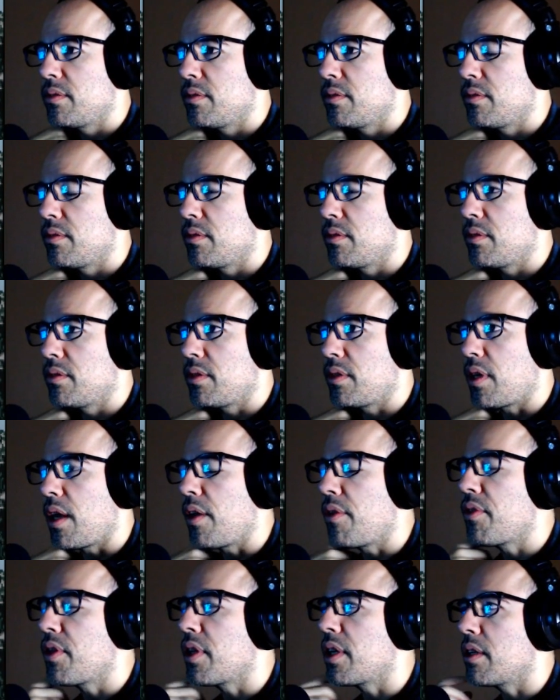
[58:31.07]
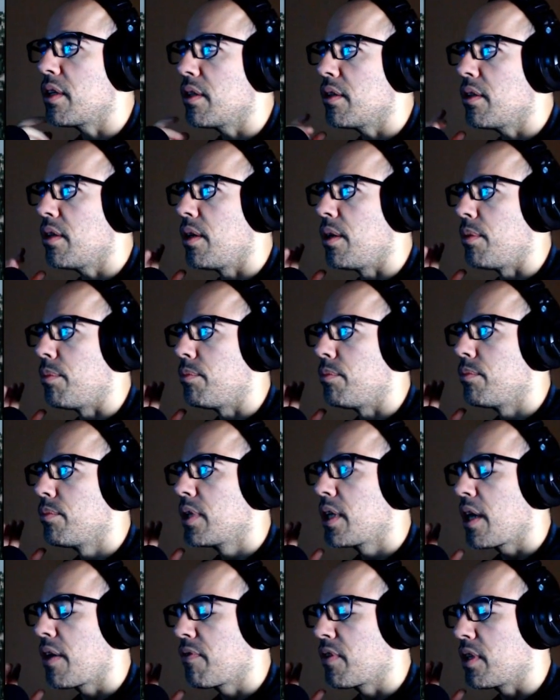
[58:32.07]
don't think
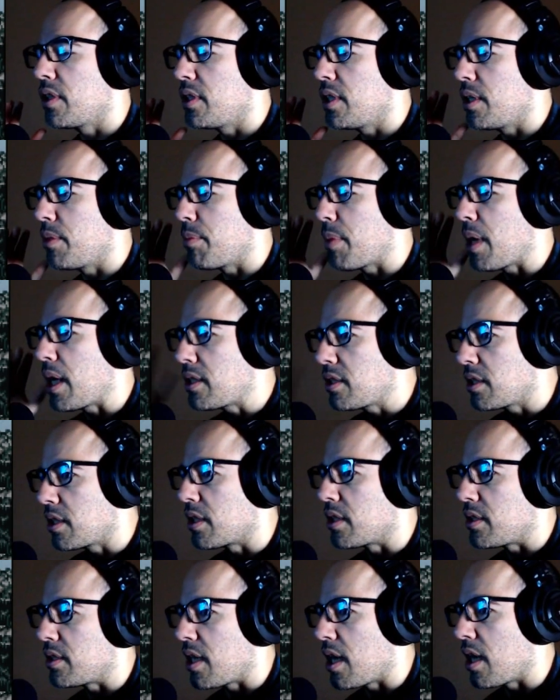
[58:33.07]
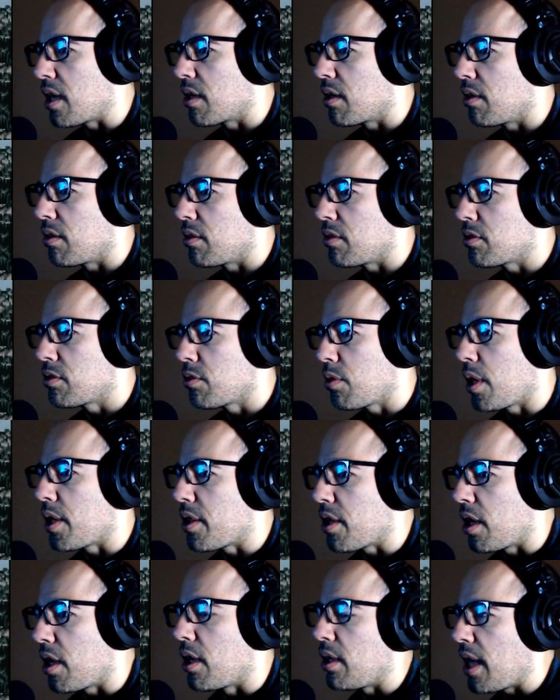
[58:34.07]
Kefka did a magic attack on her, so I thought it
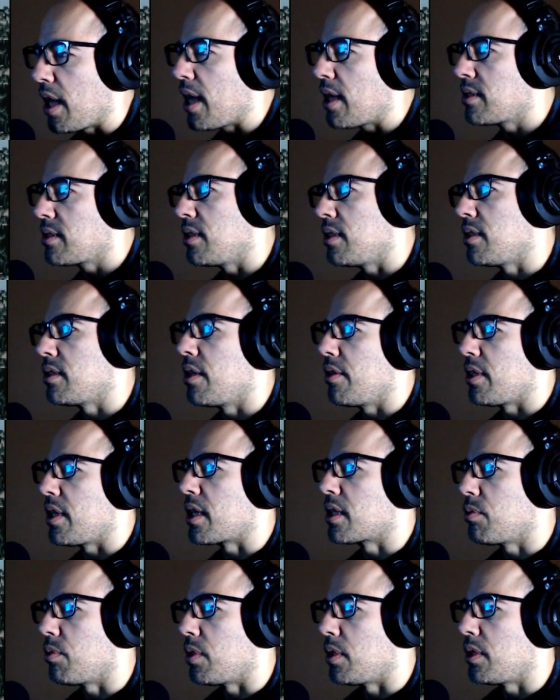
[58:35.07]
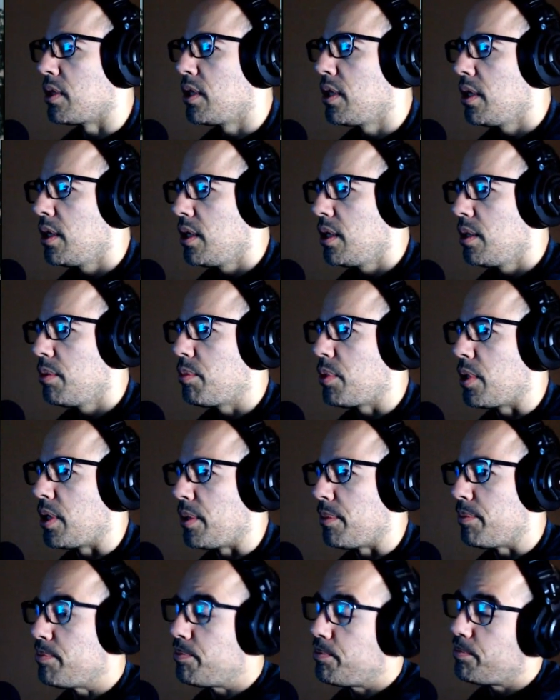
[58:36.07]
lasted until the next one. But
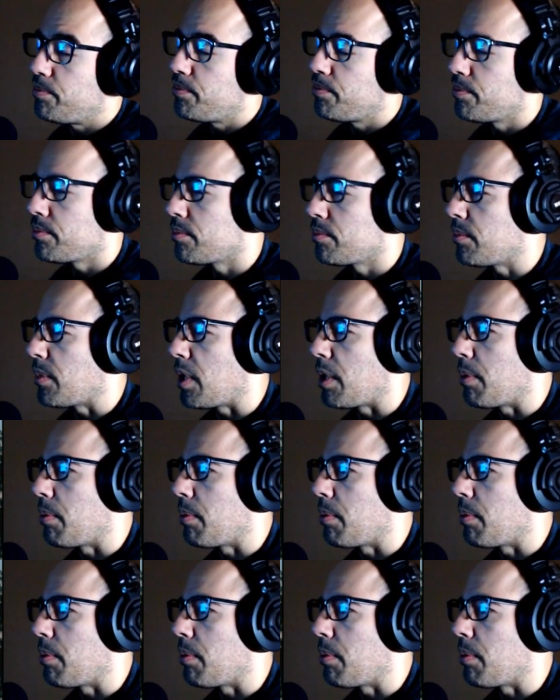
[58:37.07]
maybe I